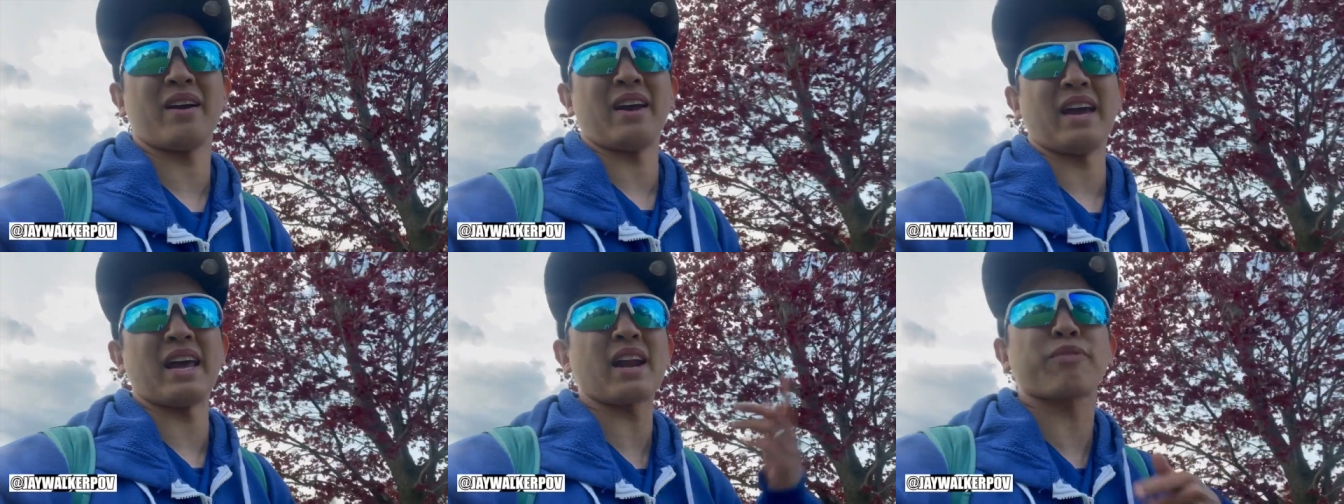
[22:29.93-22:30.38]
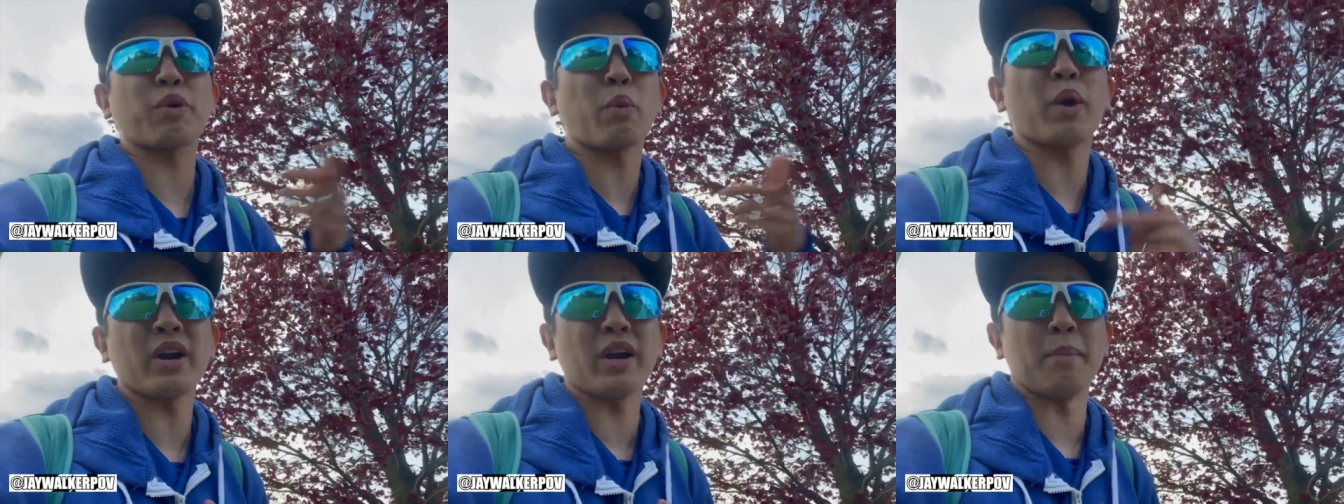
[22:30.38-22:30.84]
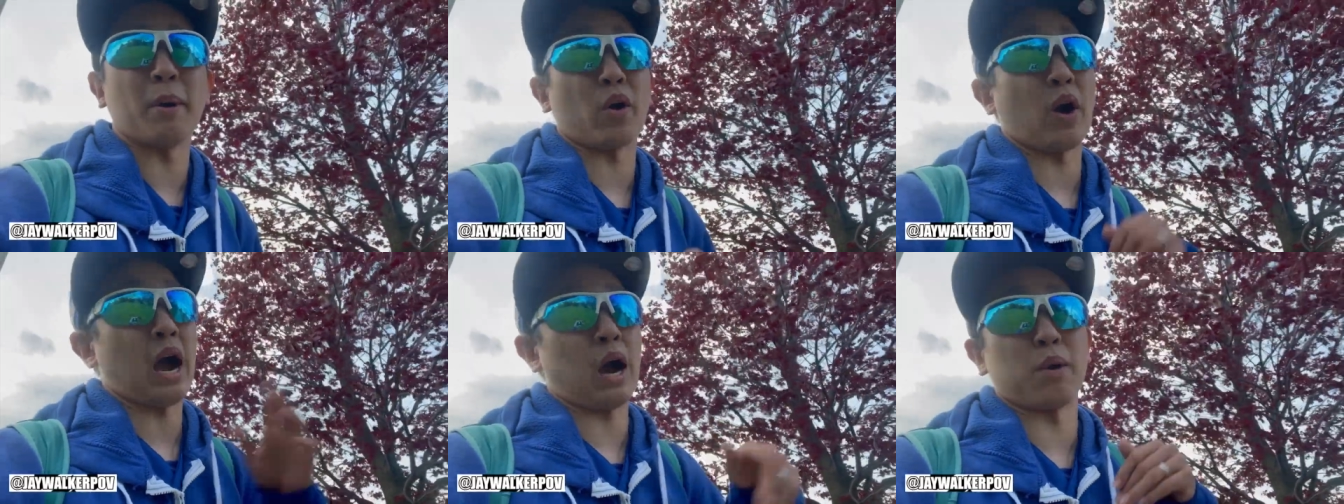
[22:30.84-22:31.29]
And after worrying
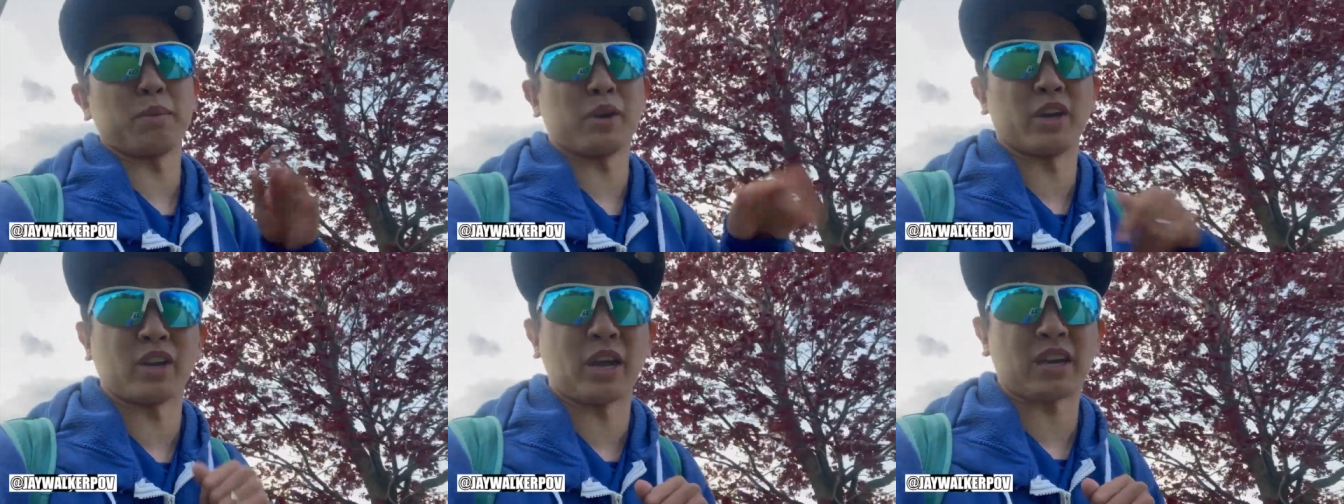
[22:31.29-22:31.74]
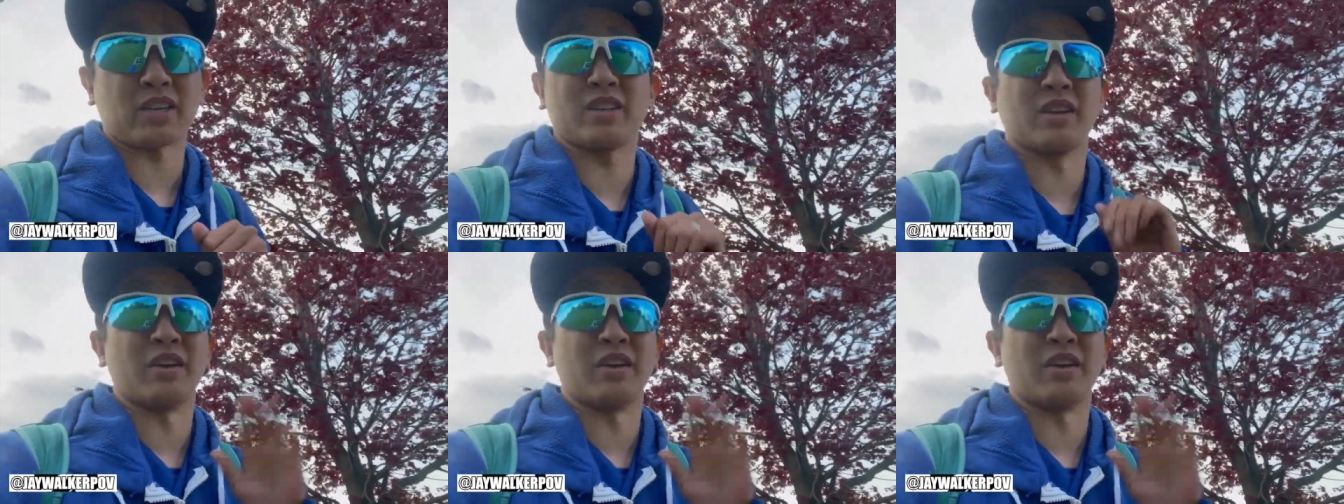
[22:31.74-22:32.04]
about how I'm gonna get to